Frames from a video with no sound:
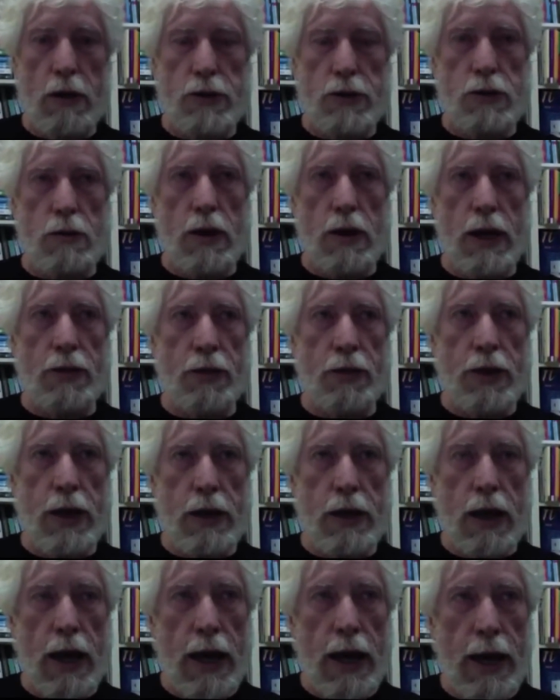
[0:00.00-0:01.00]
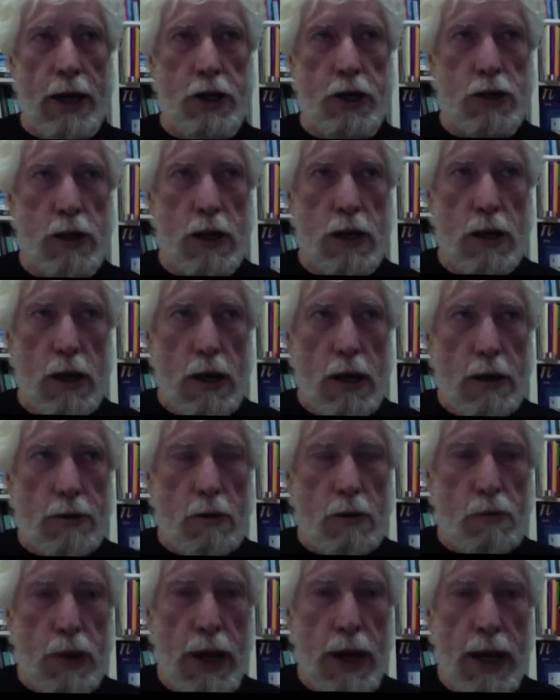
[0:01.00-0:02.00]
So I think actually
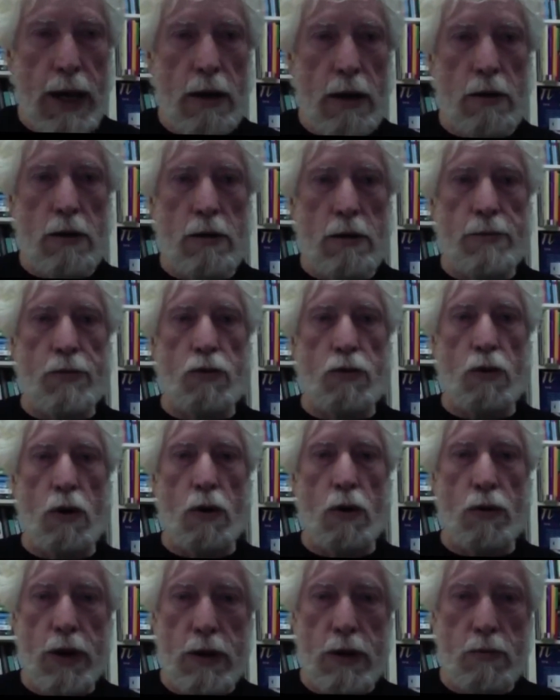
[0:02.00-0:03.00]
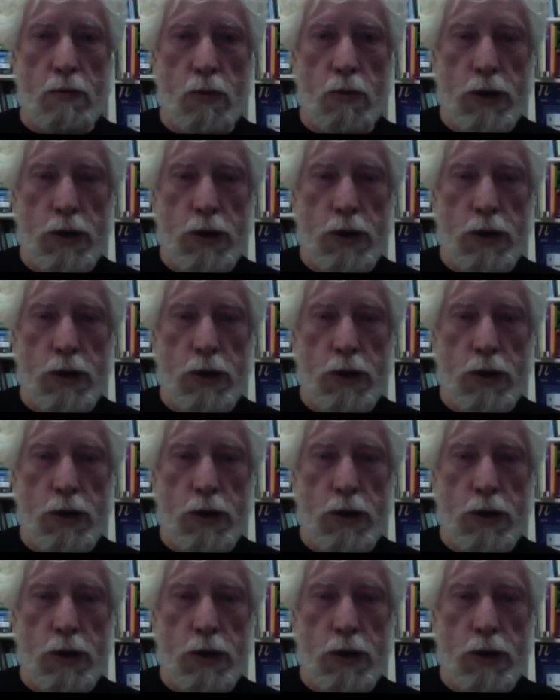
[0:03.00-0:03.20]
the pattern of growth,